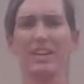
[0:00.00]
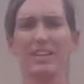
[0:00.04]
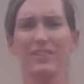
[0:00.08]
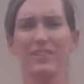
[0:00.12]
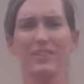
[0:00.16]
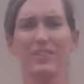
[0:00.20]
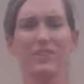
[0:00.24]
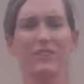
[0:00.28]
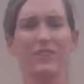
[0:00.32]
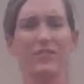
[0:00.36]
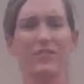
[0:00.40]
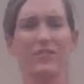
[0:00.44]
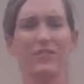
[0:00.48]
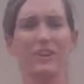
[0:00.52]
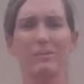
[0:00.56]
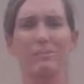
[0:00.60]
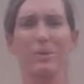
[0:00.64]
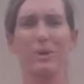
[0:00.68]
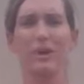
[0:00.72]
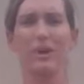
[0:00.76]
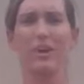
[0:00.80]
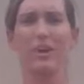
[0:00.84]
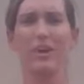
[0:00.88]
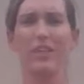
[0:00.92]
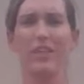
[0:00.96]
if you've got a
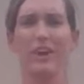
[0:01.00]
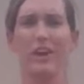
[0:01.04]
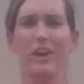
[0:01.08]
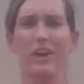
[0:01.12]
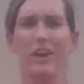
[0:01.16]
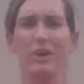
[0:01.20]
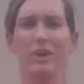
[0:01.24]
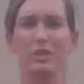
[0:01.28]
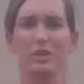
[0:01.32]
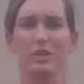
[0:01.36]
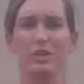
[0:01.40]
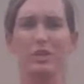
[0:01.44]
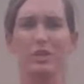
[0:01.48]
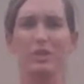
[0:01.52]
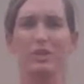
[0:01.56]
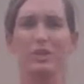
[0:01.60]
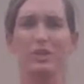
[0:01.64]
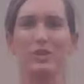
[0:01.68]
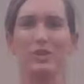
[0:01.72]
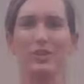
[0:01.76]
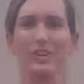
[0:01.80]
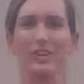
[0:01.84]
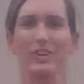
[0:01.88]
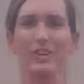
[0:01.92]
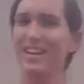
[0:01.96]
ball, that will
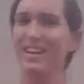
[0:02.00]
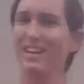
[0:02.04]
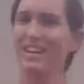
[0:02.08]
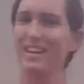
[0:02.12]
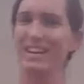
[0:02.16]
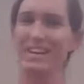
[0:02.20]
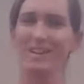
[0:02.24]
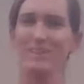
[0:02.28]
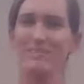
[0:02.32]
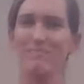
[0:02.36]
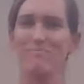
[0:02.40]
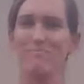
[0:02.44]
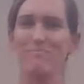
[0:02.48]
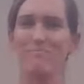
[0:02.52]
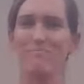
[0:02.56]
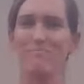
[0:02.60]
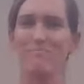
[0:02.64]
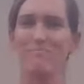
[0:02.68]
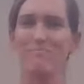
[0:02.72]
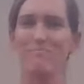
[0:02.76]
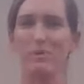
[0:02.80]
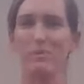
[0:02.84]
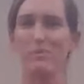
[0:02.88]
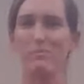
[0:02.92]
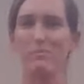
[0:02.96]
do.
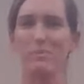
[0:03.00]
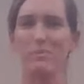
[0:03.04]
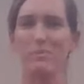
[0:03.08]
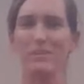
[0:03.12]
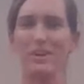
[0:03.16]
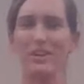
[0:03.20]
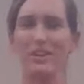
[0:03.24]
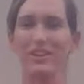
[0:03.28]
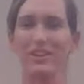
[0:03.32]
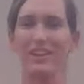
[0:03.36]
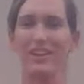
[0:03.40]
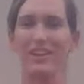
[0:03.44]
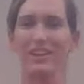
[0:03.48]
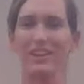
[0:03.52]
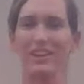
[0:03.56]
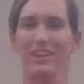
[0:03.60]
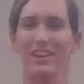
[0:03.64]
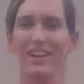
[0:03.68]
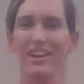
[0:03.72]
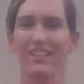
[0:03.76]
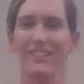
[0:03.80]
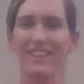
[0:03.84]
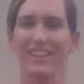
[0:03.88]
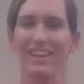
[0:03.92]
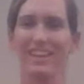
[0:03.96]
That will be better than
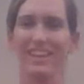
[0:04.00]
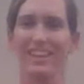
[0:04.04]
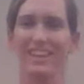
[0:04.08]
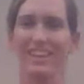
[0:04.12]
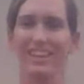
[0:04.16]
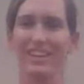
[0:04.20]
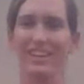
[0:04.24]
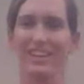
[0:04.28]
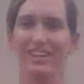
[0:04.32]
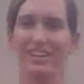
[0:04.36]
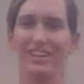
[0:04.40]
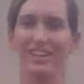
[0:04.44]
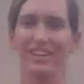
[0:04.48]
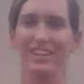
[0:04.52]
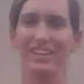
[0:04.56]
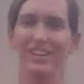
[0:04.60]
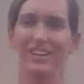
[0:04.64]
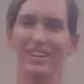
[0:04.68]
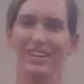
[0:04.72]
not having anything at all.